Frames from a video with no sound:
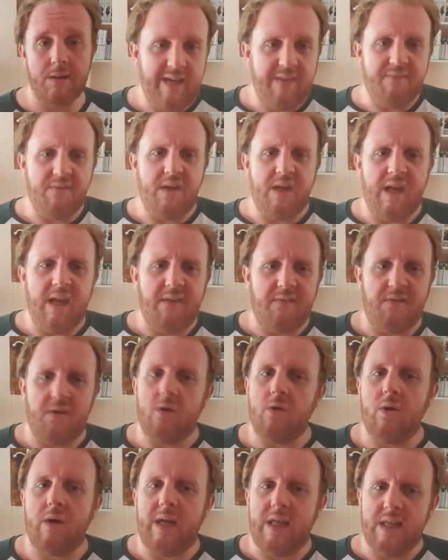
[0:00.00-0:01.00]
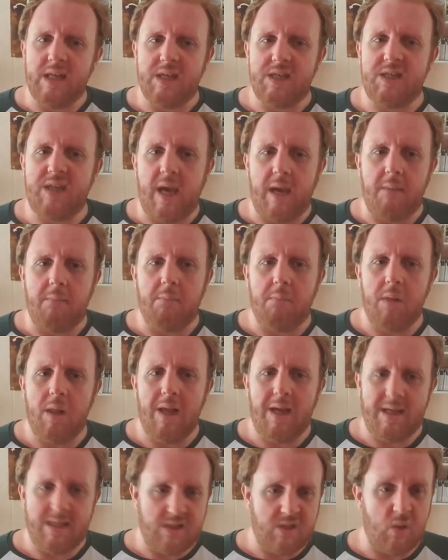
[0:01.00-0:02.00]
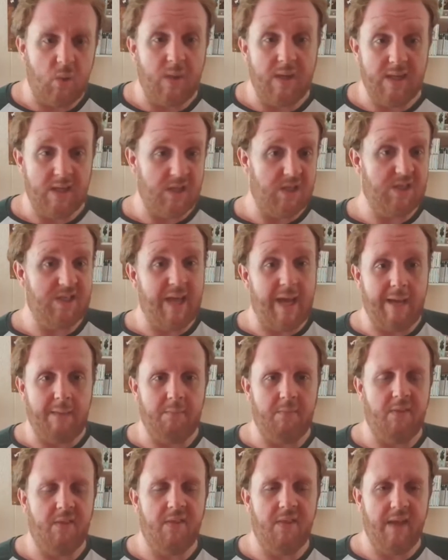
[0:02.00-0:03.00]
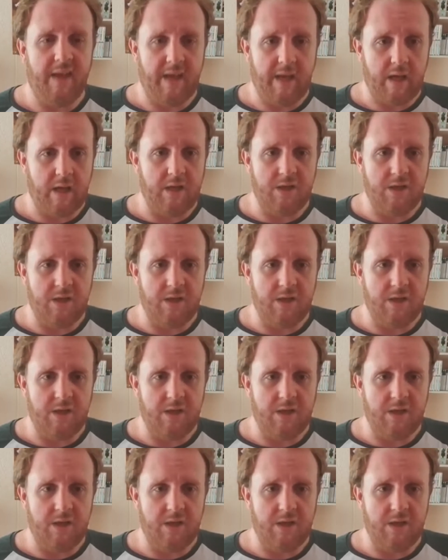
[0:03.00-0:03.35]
Even if you're in the same place, doing the same thing,